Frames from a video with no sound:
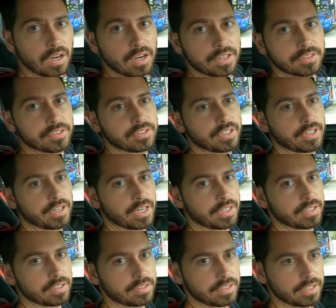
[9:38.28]
right, so Derek
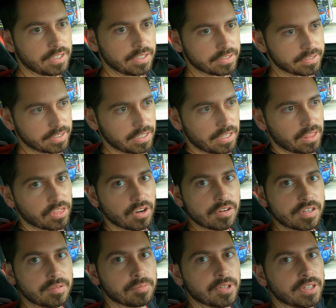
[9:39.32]
did his
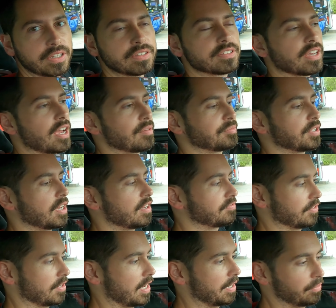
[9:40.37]
E30 blend, topped off.
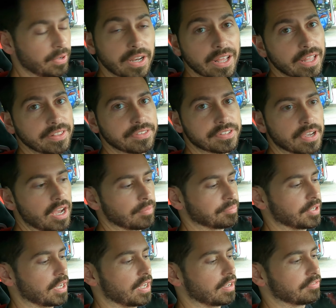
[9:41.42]
I went ahead and topped
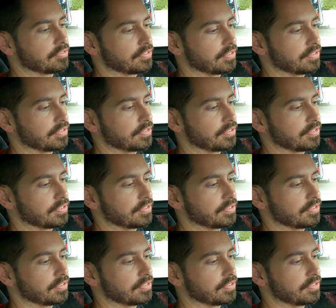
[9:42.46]
off.